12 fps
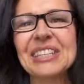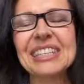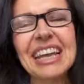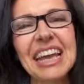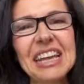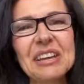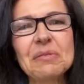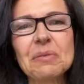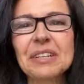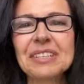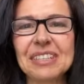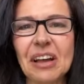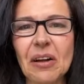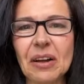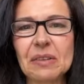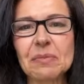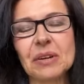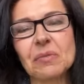Today we'll
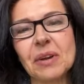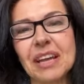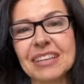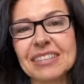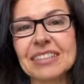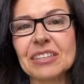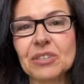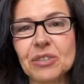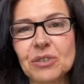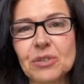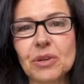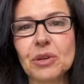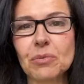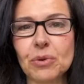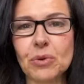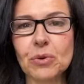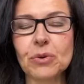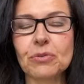talk about ways to
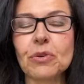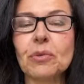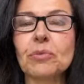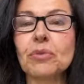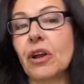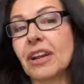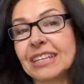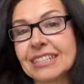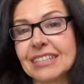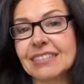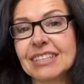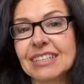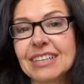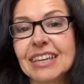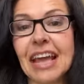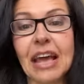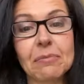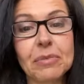improve
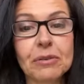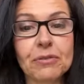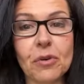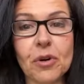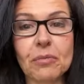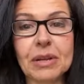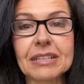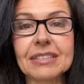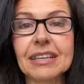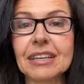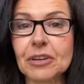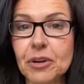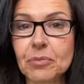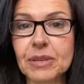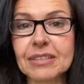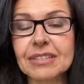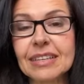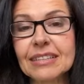productivity and performance in your
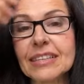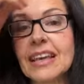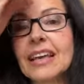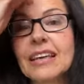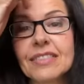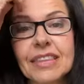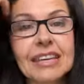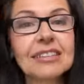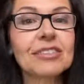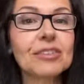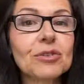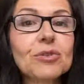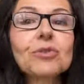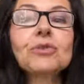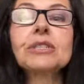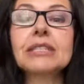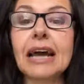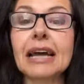business thanks
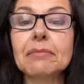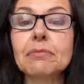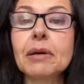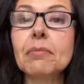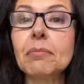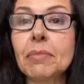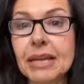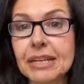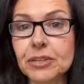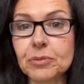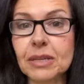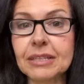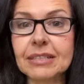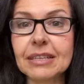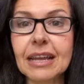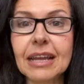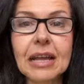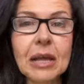to time management.
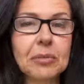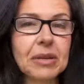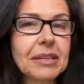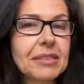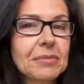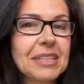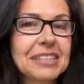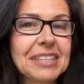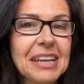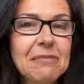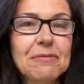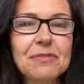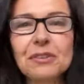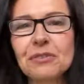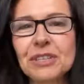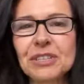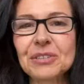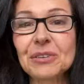But in the meantime, feel
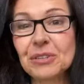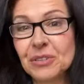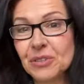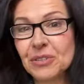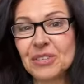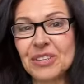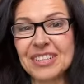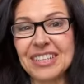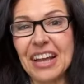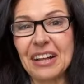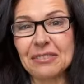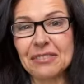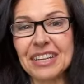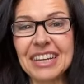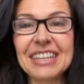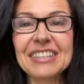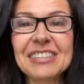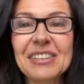free to introduce yourself and
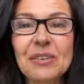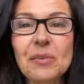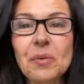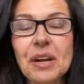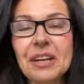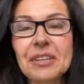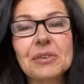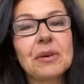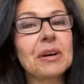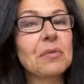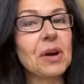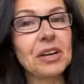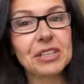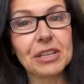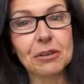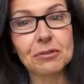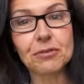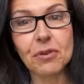let us know where you are
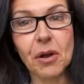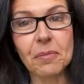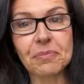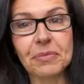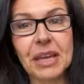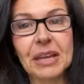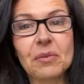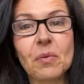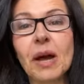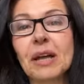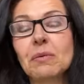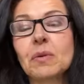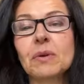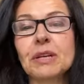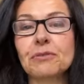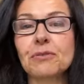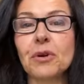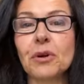watching from. And while we
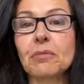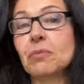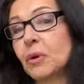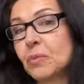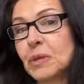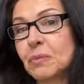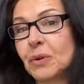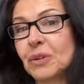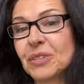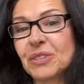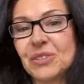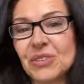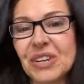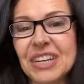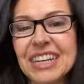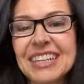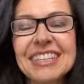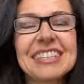wait for more people to
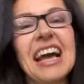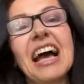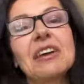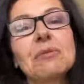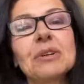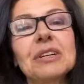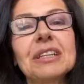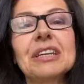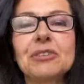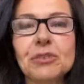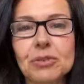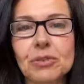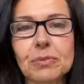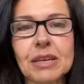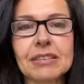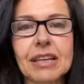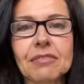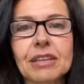join us, I will introduce
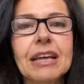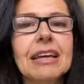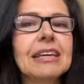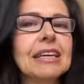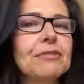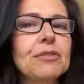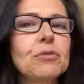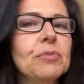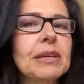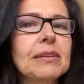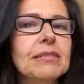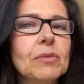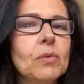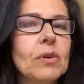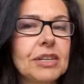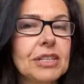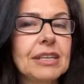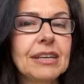myself. If you've been
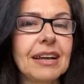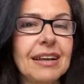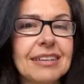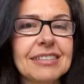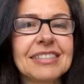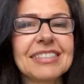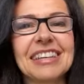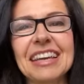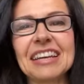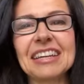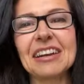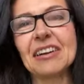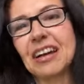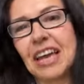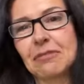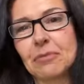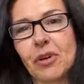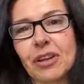watching us and our
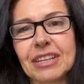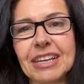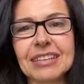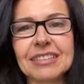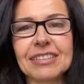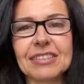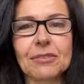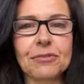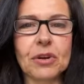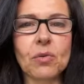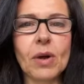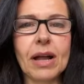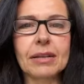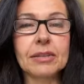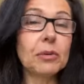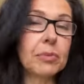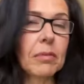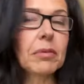live broadcasts for a while,
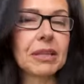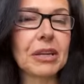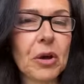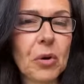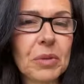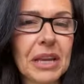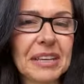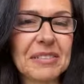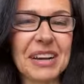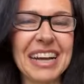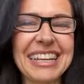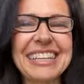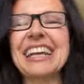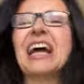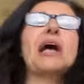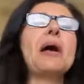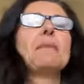you probably know me, right?